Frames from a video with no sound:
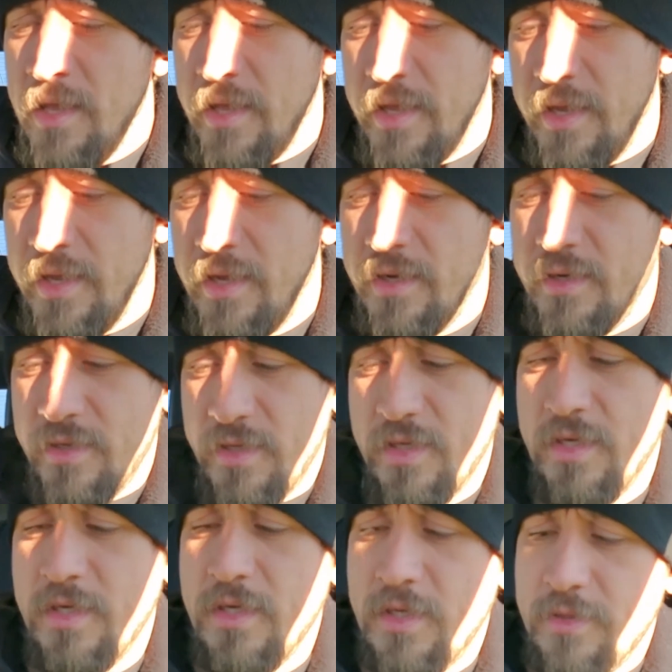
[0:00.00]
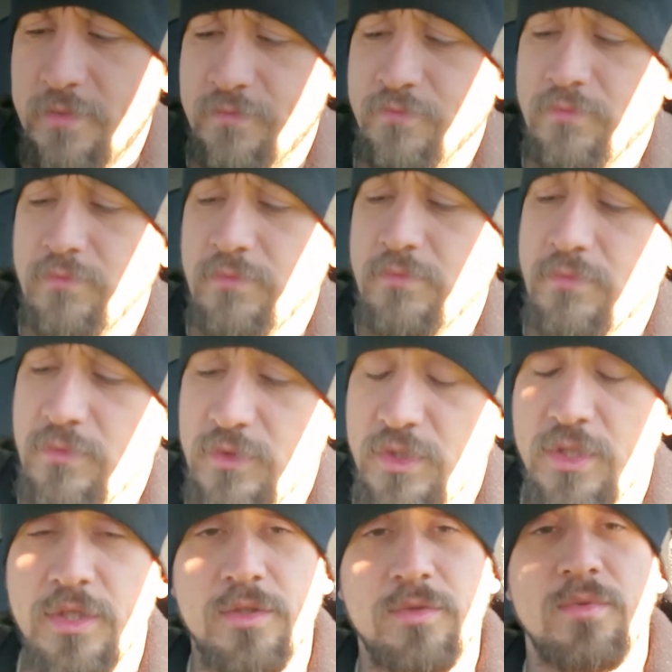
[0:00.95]
And
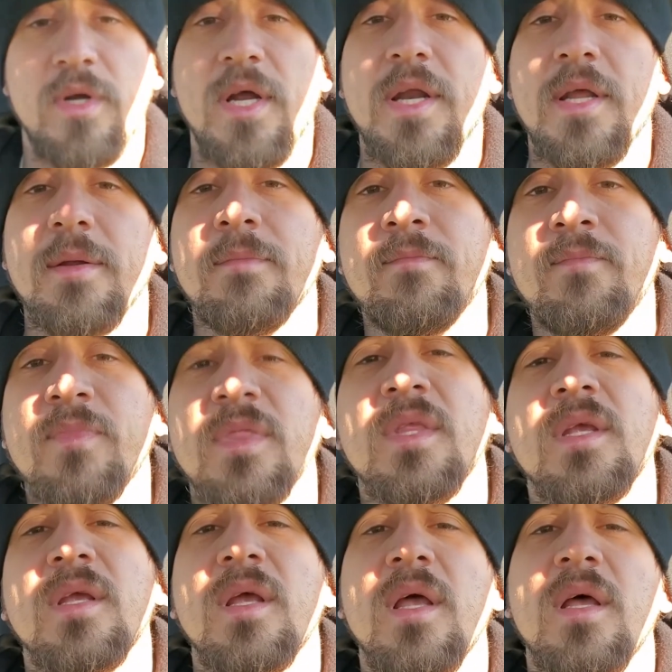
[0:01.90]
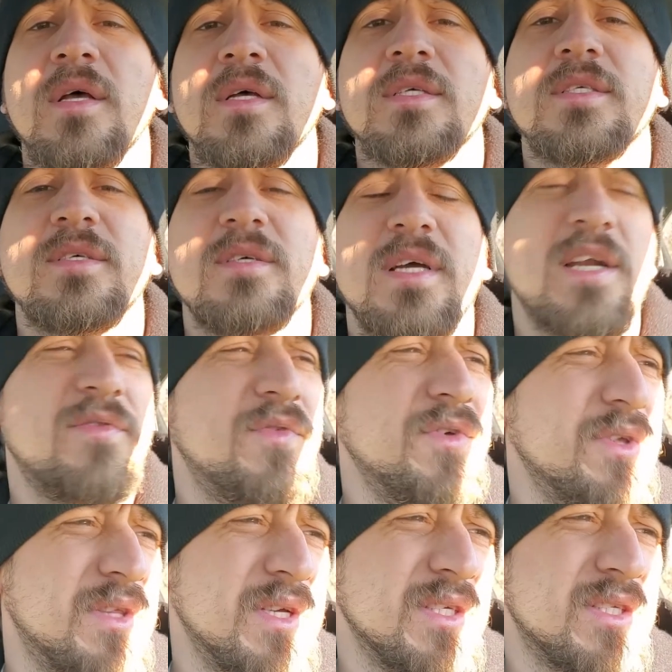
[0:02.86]
she's running. Still got a
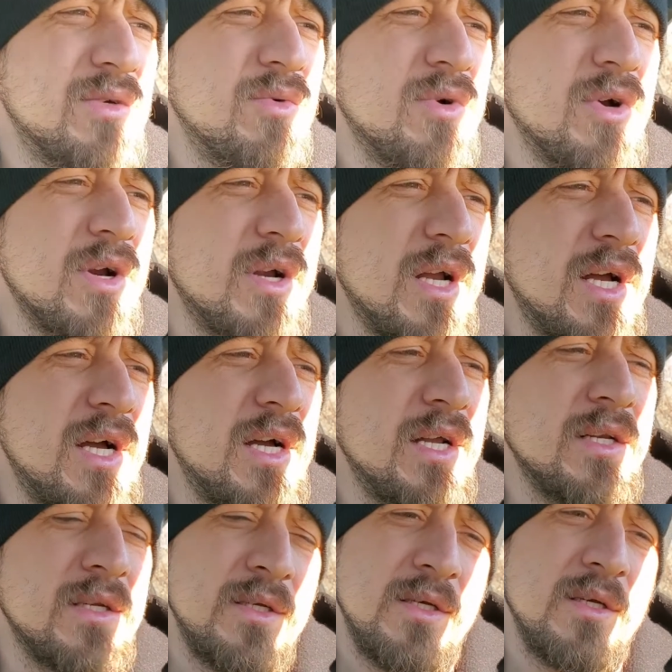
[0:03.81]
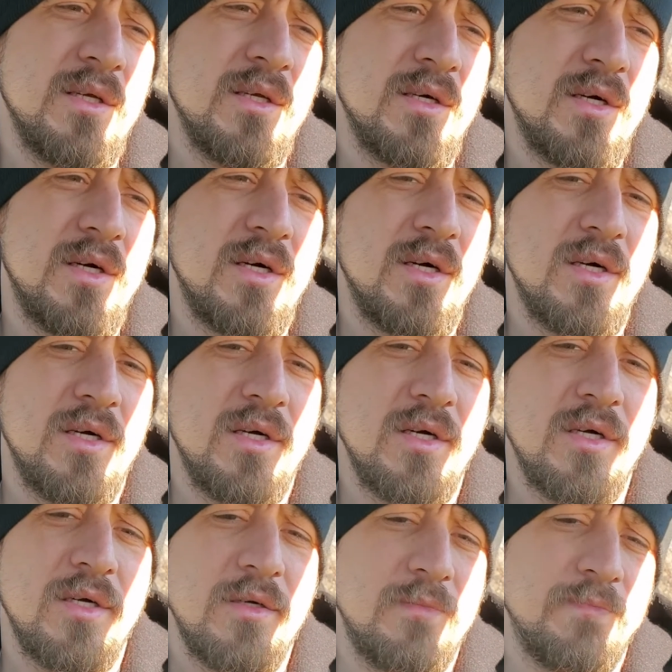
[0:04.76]
few things to work on.
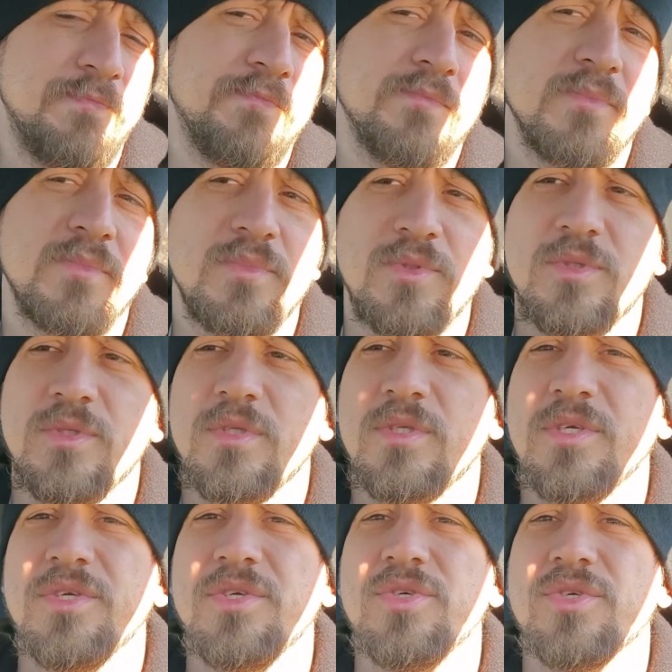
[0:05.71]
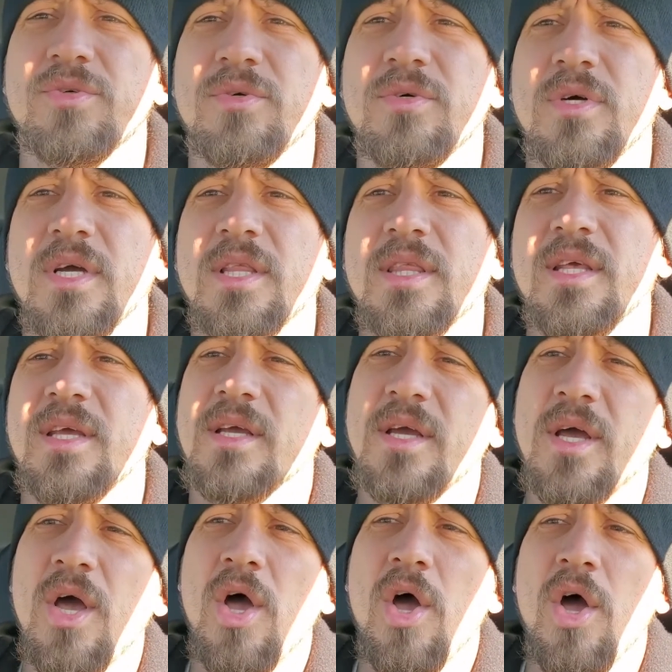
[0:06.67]
The usual, I think,
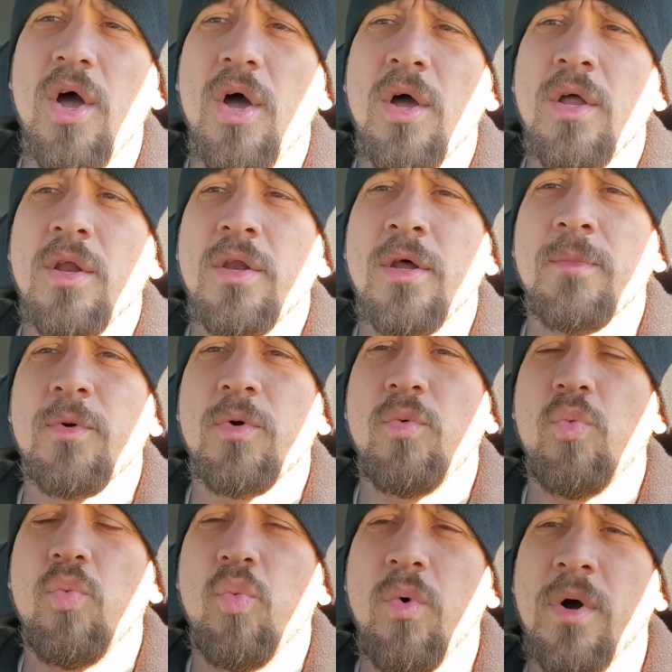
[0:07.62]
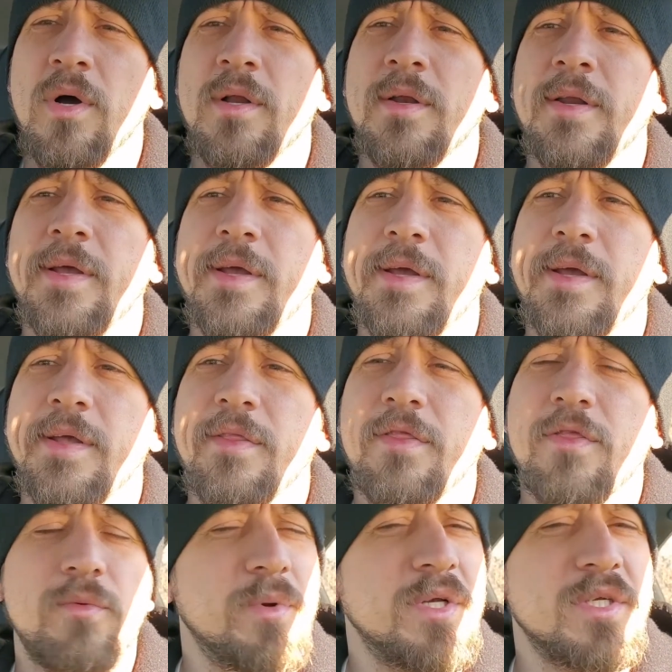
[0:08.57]
number 1 and 3